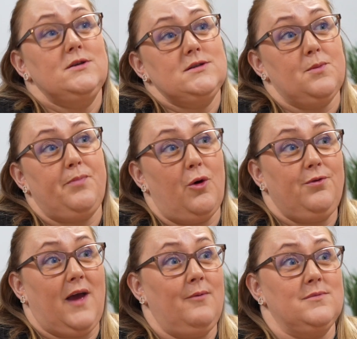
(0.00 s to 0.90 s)
So
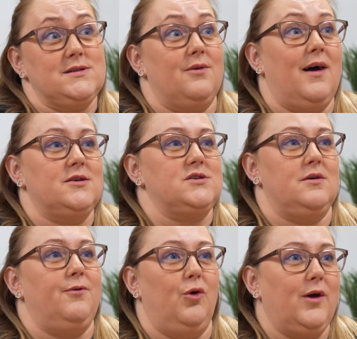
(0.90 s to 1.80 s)
both cameras are
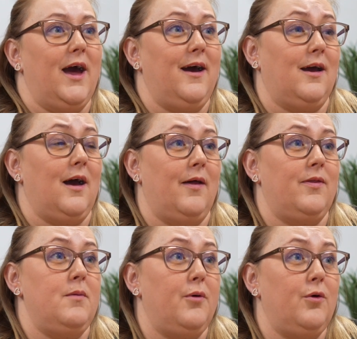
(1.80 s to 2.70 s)
actually 4K, and
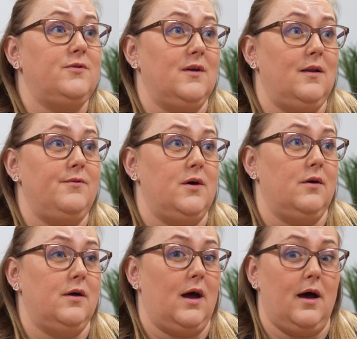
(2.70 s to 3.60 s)
they both deliver